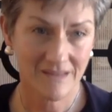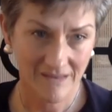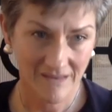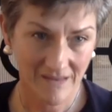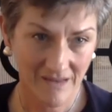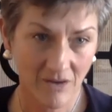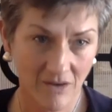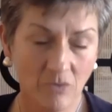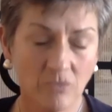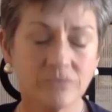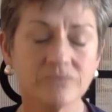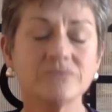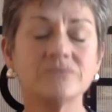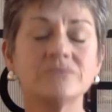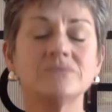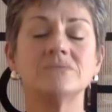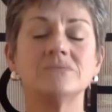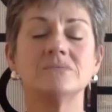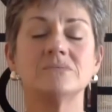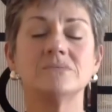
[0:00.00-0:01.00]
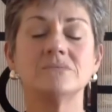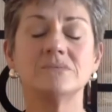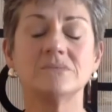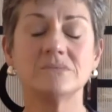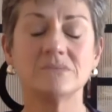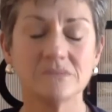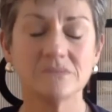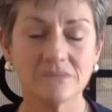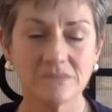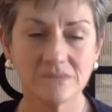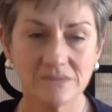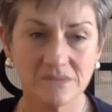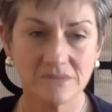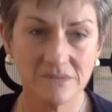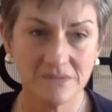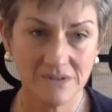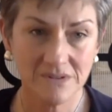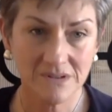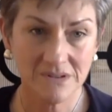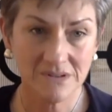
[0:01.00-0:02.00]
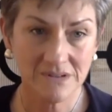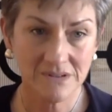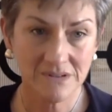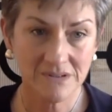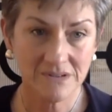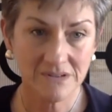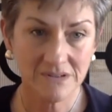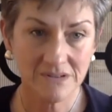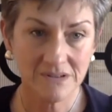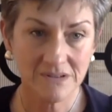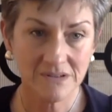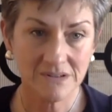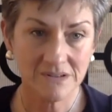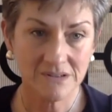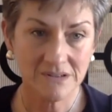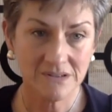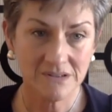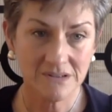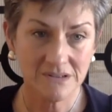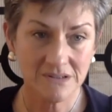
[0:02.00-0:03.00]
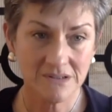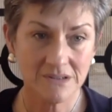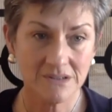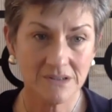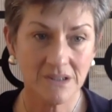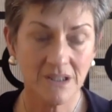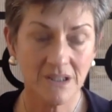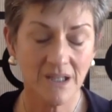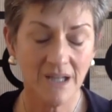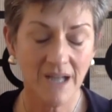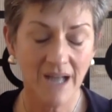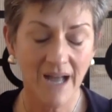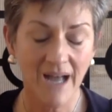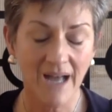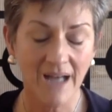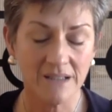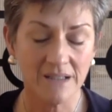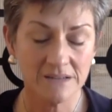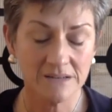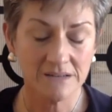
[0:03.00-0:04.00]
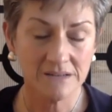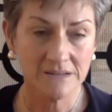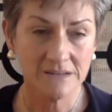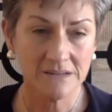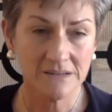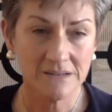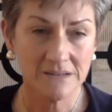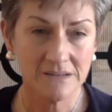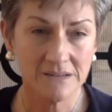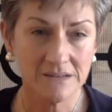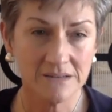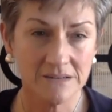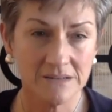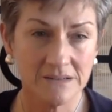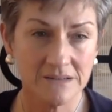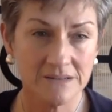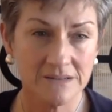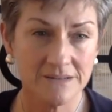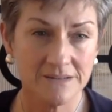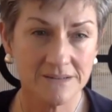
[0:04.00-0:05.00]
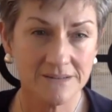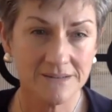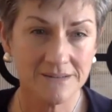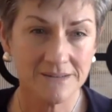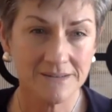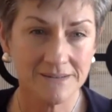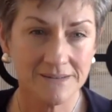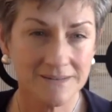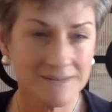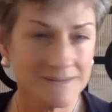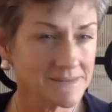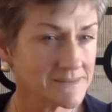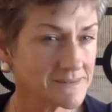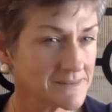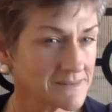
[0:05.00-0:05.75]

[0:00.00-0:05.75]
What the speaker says: [no speech]